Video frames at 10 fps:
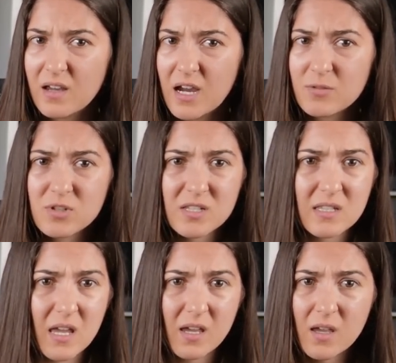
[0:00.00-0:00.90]
I'm just
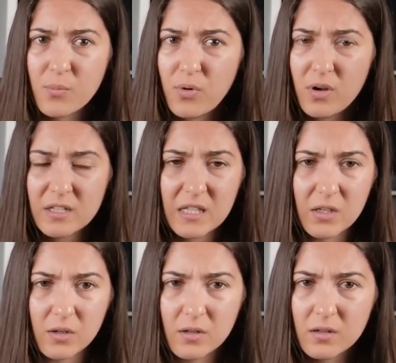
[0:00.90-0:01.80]
taking a pawn
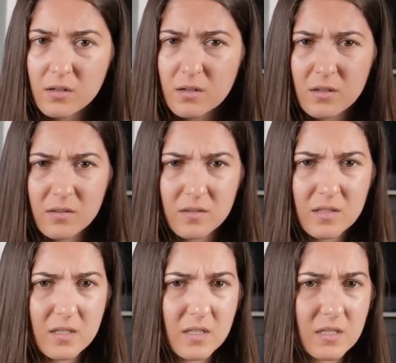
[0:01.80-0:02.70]
here.
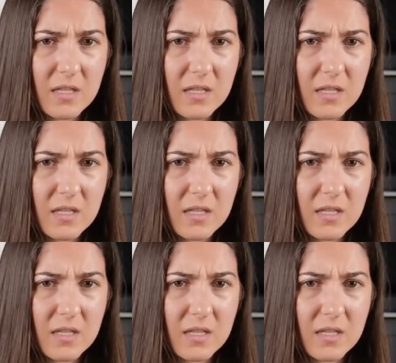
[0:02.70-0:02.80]
This